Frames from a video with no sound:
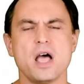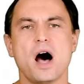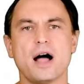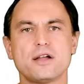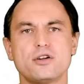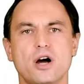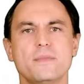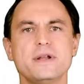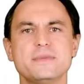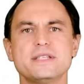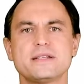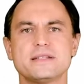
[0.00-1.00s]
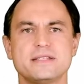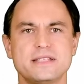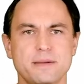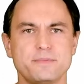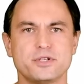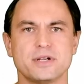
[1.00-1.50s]
A common
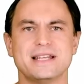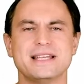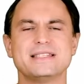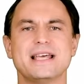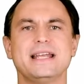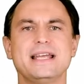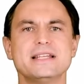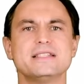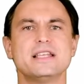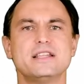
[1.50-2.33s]
misconception is that it is the